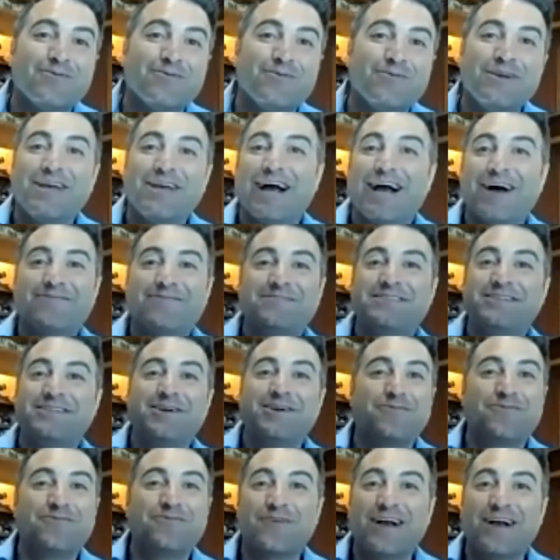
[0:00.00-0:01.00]
We have
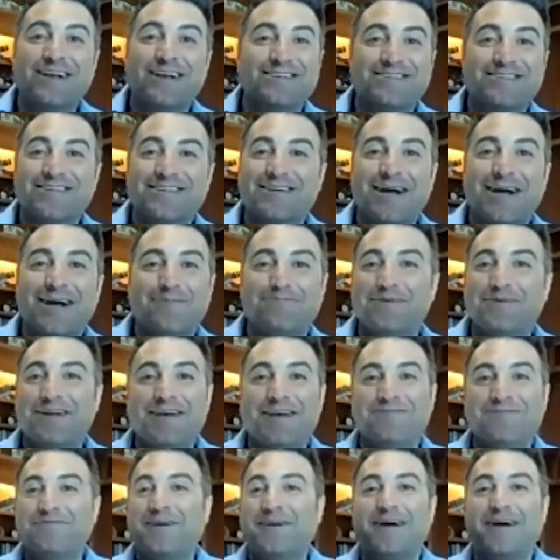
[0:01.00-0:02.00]
dear friends, the
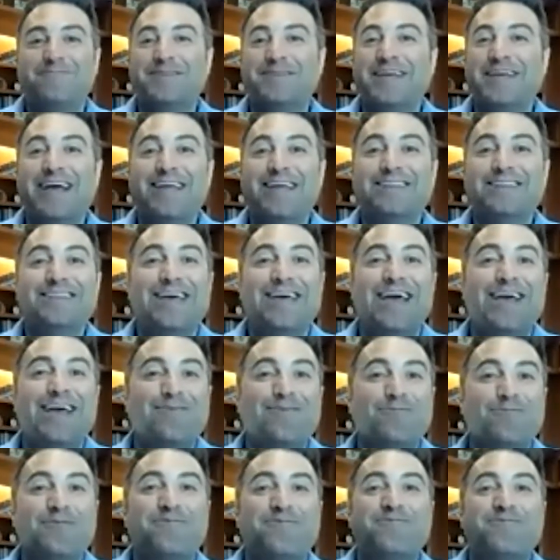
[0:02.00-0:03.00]
Capanet family, and they
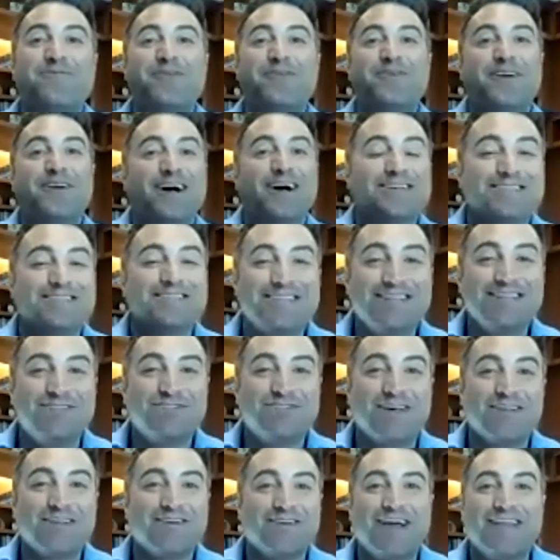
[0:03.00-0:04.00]
referred us to each
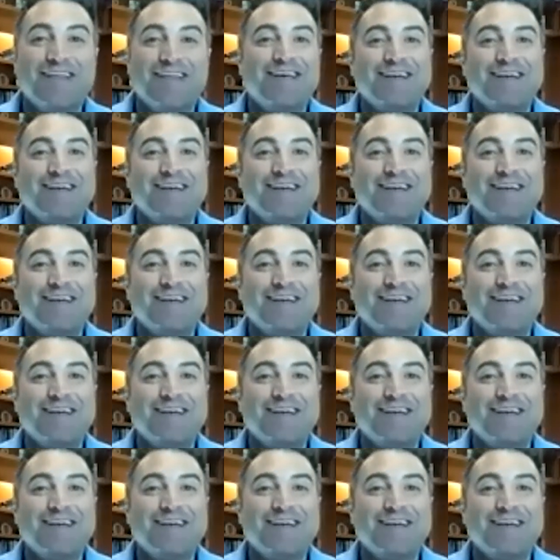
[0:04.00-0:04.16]
other. And then